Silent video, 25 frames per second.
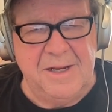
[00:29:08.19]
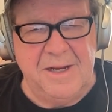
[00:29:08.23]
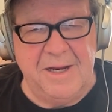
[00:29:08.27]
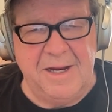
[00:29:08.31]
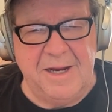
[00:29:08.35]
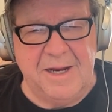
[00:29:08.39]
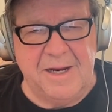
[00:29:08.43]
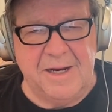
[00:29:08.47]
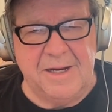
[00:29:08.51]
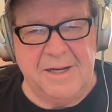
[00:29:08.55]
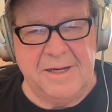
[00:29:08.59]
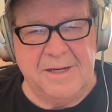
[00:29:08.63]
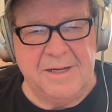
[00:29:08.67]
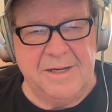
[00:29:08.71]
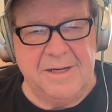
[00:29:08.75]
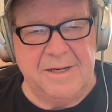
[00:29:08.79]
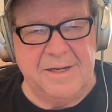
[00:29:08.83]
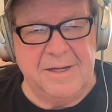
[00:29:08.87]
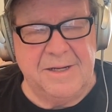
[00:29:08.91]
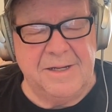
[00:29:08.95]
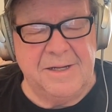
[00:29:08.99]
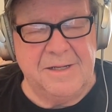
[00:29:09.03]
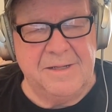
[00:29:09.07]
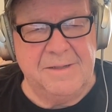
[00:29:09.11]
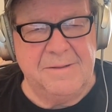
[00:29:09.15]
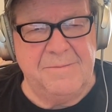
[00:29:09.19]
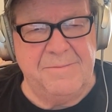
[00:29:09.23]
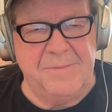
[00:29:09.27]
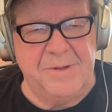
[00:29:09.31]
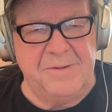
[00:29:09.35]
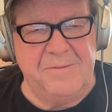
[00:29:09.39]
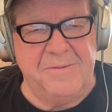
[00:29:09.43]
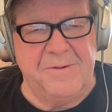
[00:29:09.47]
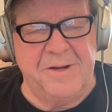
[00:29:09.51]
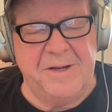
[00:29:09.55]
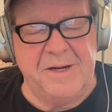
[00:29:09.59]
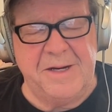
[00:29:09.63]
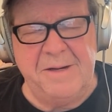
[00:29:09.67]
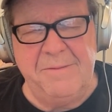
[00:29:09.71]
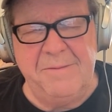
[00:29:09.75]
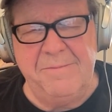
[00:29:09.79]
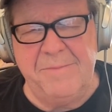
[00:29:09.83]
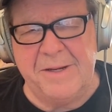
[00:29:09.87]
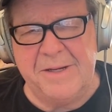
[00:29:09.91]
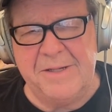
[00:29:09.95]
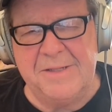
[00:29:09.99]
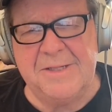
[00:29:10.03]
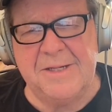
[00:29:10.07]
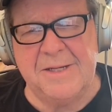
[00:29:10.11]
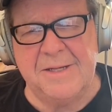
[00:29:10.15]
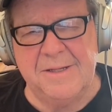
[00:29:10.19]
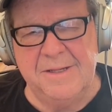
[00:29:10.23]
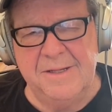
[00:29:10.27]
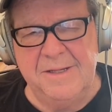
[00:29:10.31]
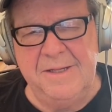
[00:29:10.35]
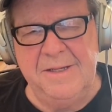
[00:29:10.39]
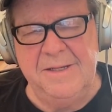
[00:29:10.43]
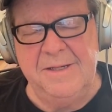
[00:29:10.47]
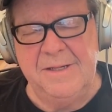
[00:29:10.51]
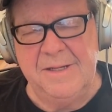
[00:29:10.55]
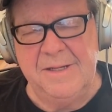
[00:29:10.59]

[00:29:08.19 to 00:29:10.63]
and be ready, basically.